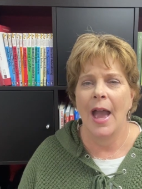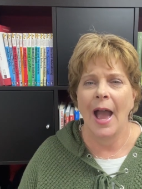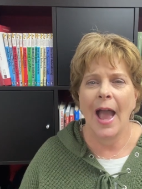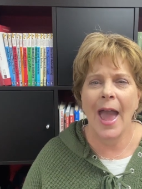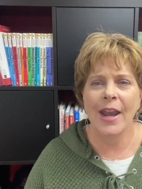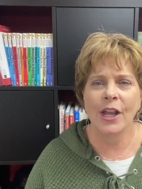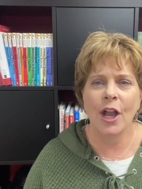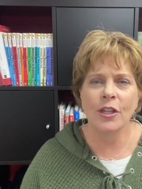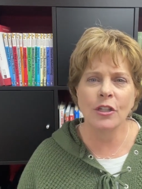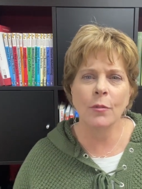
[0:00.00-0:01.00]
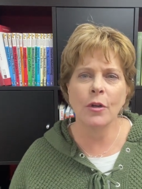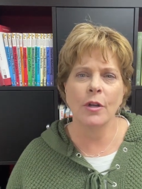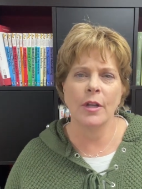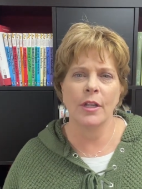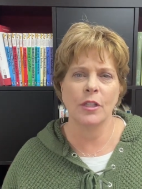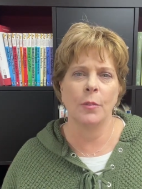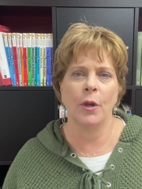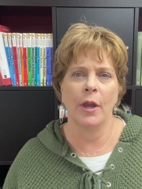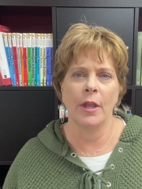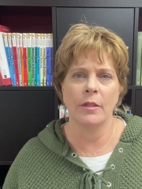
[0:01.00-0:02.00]
I had a customer
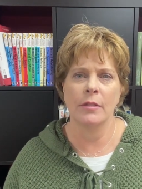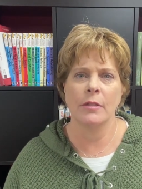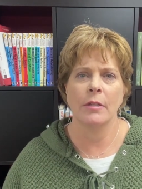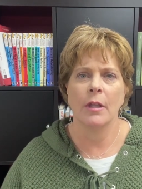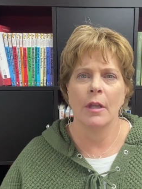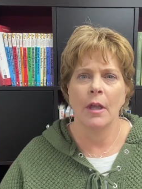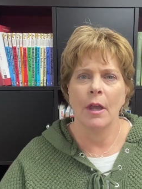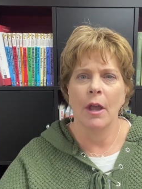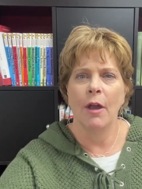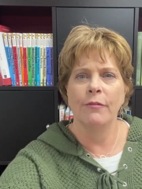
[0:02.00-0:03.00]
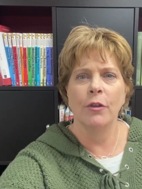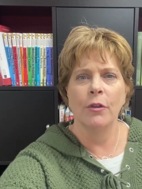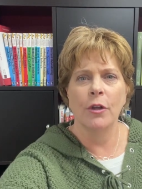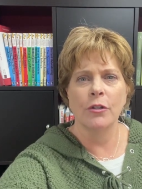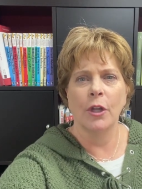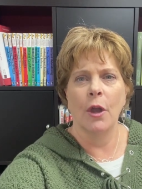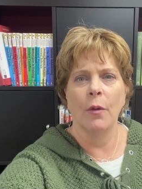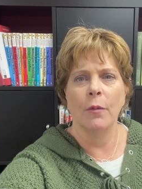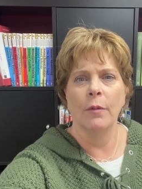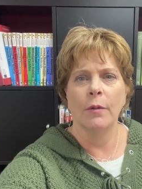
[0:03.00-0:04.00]
experience a few years ago
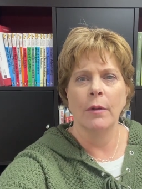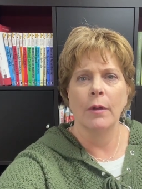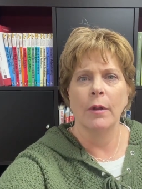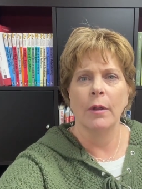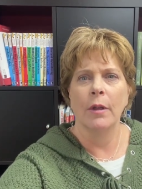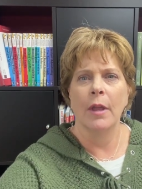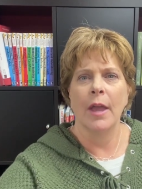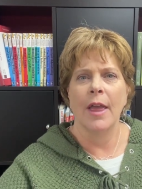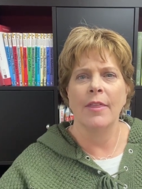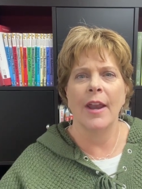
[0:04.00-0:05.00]
that